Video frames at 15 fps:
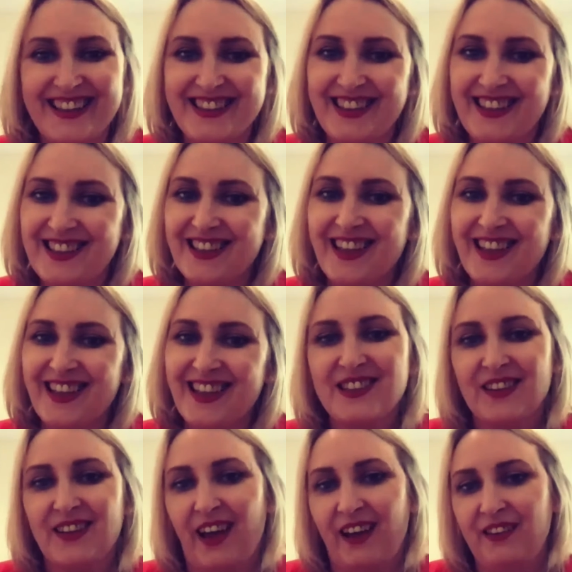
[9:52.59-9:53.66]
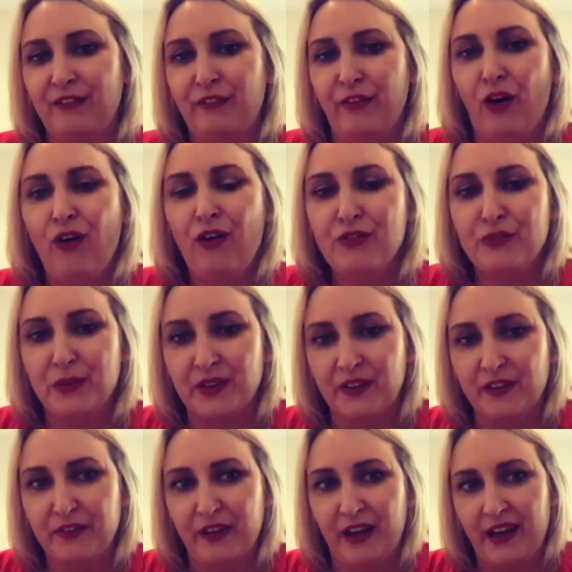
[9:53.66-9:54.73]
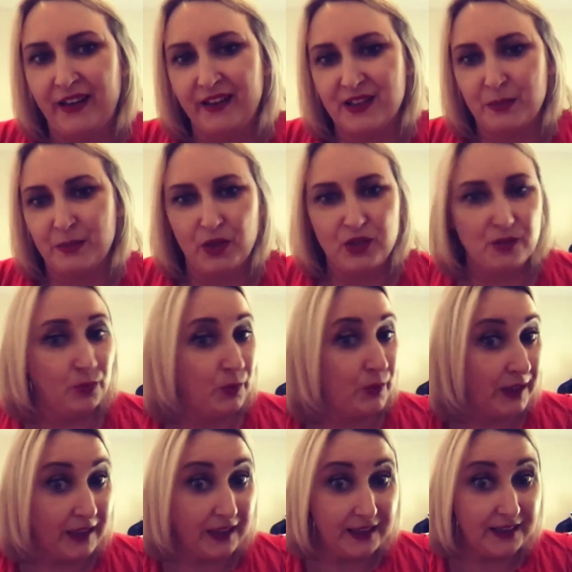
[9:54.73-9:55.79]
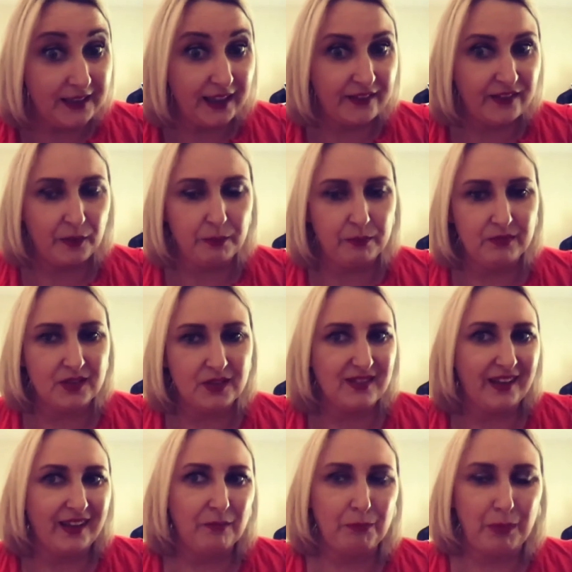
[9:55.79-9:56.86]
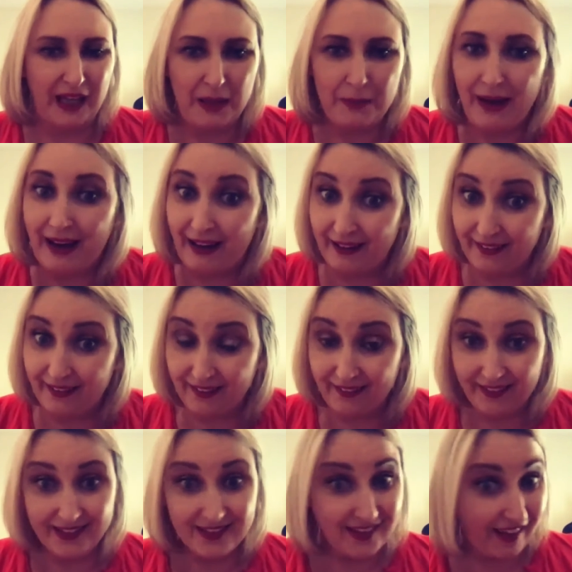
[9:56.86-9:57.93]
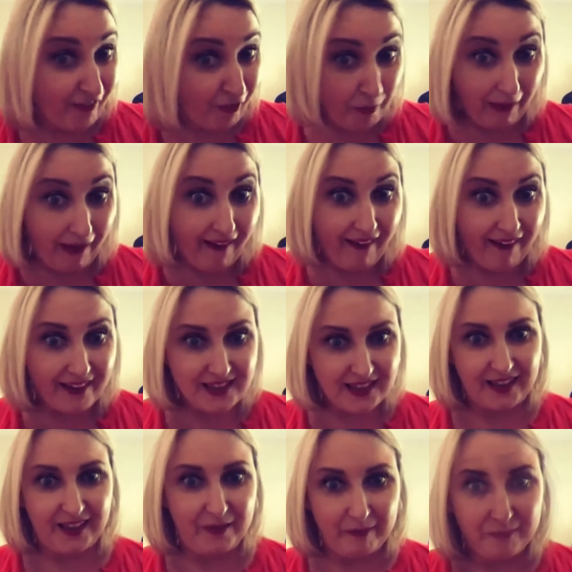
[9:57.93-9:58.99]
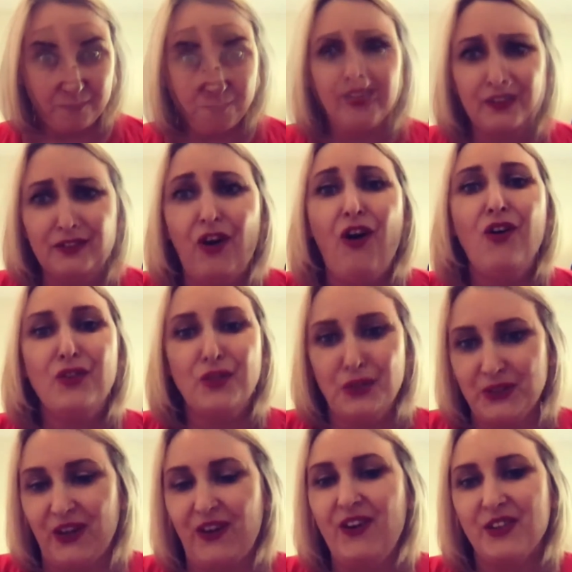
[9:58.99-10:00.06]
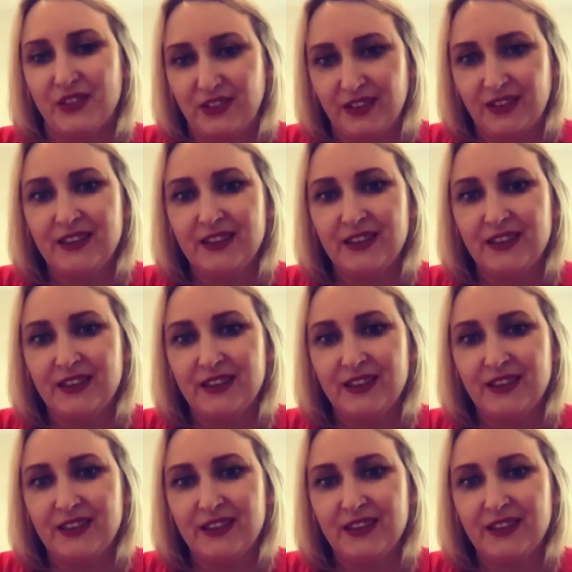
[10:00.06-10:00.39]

these guys are getting involved with their fans much more, and it's like payback. It's give back time. There's a lot going on.